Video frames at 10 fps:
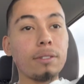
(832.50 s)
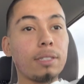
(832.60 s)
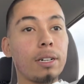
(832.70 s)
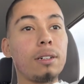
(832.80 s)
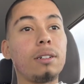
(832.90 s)

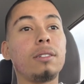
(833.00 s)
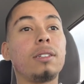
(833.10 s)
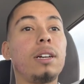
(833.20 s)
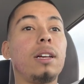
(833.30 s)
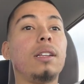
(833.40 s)
yeah,
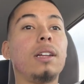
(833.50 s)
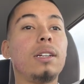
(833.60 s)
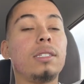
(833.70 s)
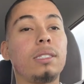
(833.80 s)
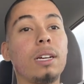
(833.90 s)
and
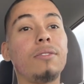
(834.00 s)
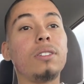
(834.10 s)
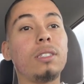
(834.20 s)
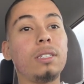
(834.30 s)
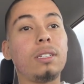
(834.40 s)
it's
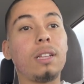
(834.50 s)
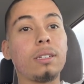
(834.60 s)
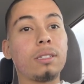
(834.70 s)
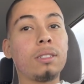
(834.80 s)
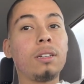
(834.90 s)
definitely
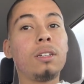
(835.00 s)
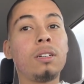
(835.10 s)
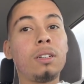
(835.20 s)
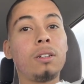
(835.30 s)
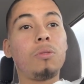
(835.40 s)
like
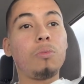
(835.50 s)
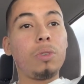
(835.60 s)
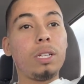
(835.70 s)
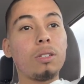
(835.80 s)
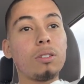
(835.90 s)

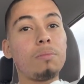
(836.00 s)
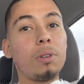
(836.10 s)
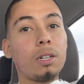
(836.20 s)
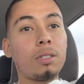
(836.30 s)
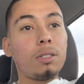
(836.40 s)
reading those
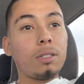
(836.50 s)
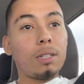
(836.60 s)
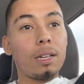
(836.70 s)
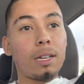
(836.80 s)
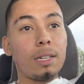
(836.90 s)
books,
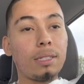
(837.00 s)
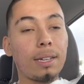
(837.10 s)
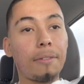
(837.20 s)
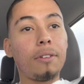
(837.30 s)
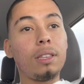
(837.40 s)
it
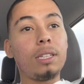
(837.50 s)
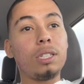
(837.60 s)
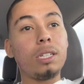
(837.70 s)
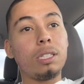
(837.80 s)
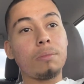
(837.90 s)
definitely
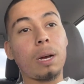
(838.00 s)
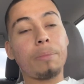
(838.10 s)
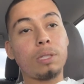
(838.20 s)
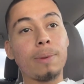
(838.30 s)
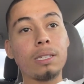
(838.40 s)
changes my
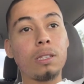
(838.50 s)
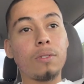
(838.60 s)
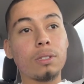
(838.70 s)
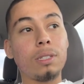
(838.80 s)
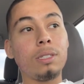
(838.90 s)
perspective
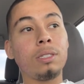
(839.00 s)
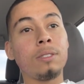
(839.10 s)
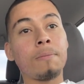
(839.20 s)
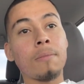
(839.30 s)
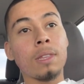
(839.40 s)
on things.
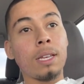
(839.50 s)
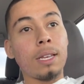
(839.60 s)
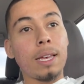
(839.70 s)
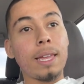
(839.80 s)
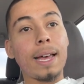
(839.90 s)

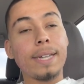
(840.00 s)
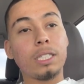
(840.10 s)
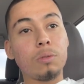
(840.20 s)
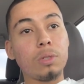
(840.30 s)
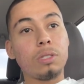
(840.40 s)
And
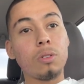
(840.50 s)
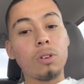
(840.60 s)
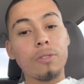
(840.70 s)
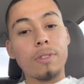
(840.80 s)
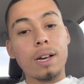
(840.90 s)
as a
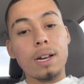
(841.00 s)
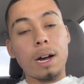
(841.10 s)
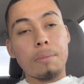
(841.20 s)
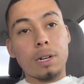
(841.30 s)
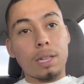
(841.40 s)
result of that,
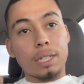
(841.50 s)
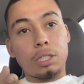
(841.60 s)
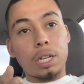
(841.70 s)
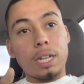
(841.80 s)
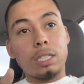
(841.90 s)
I'm gonna like
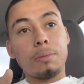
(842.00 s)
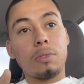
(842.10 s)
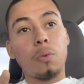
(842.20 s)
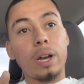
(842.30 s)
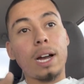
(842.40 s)
change the way